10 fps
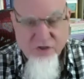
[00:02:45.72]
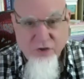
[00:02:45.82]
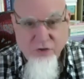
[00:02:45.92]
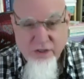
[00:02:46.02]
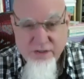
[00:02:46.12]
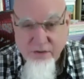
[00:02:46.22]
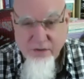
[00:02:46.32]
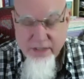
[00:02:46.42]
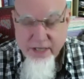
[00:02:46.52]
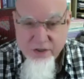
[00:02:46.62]
union
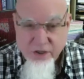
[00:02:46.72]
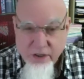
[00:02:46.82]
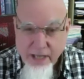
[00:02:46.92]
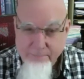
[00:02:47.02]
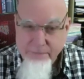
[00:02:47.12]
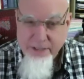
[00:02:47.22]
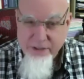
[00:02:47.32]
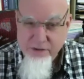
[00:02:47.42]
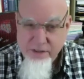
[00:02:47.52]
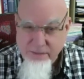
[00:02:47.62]
association
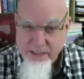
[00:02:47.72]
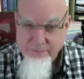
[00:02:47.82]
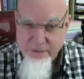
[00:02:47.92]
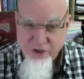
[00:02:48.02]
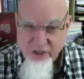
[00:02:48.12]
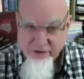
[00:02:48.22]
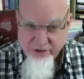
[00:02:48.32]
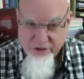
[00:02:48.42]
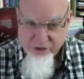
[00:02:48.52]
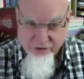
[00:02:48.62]
appears to be a
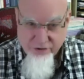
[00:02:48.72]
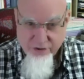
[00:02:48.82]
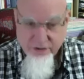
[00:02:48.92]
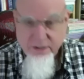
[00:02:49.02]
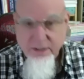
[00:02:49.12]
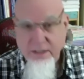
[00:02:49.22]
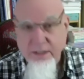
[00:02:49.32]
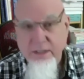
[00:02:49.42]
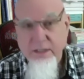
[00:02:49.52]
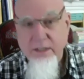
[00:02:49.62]
missionary church
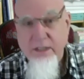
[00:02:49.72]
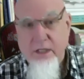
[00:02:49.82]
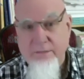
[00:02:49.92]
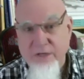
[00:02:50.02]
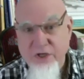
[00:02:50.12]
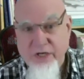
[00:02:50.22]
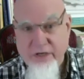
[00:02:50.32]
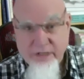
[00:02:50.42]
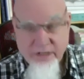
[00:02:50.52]
or missionary